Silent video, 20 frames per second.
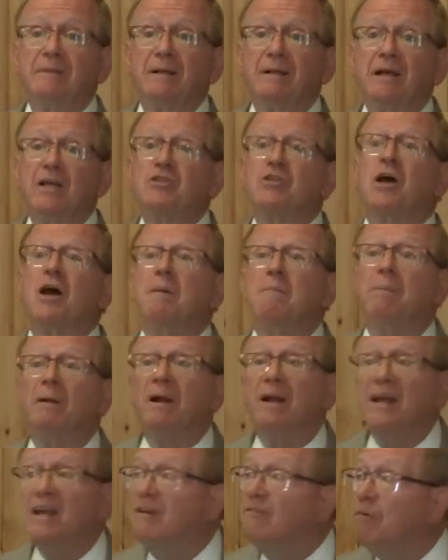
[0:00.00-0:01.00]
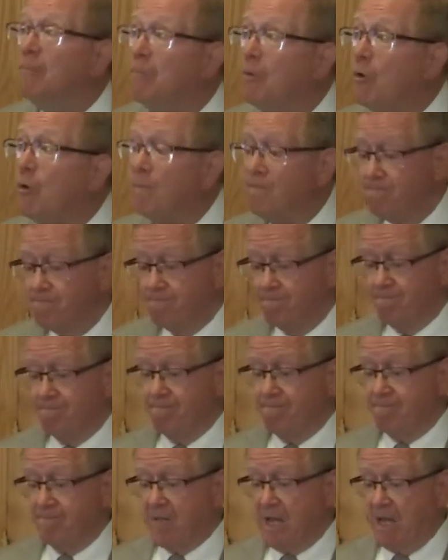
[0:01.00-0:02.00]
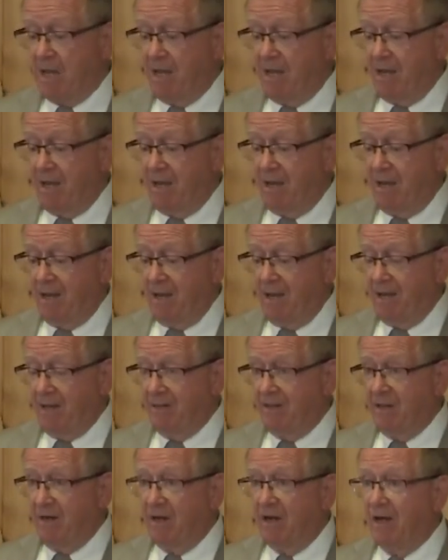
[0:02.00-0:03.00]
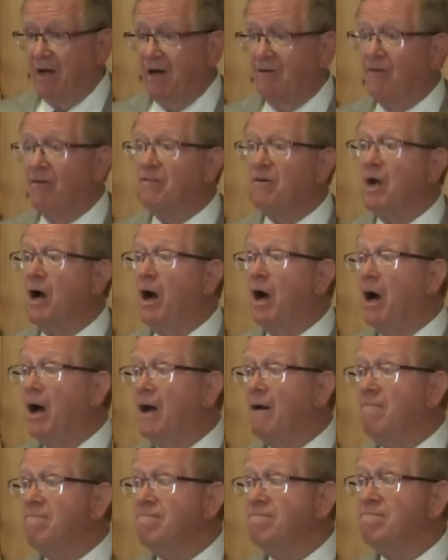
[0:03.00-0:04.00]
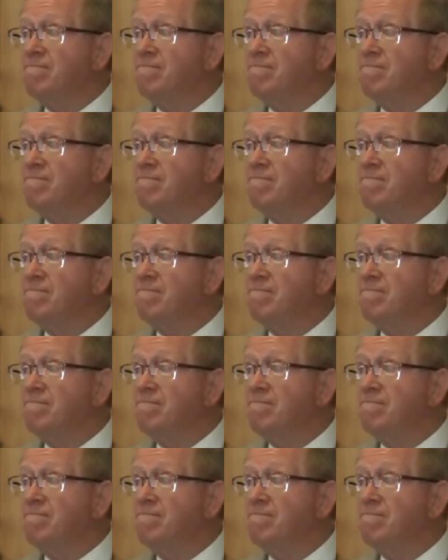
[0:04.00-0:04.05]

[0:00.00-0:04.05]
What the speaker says: is unbelievable. The love of God,